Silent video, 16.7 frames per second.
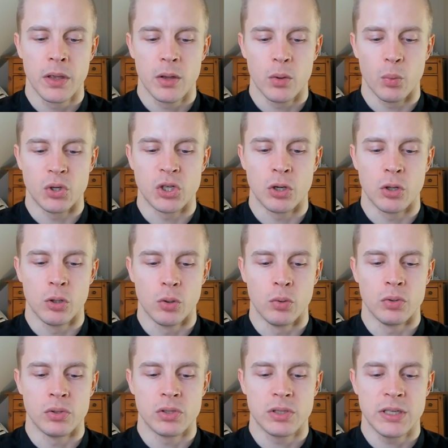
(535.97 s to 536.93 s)
which
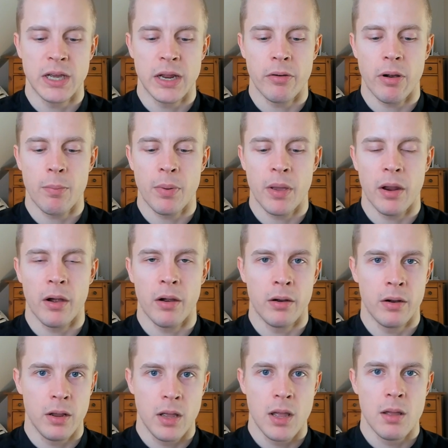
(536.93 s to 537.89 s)
includes DNA
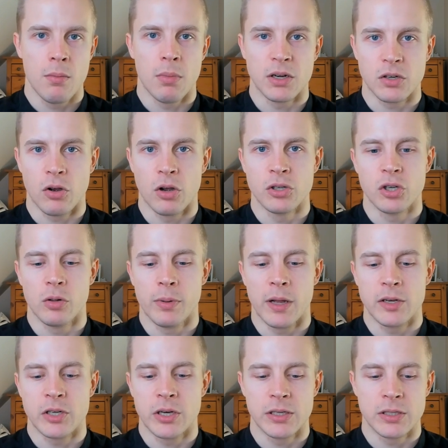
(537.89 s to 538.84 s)
repair, mitochondrial
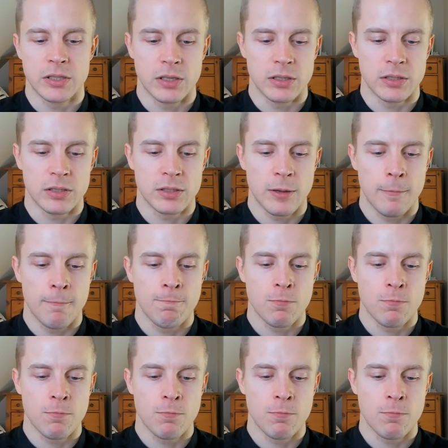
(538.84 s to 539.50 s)
biogenesis,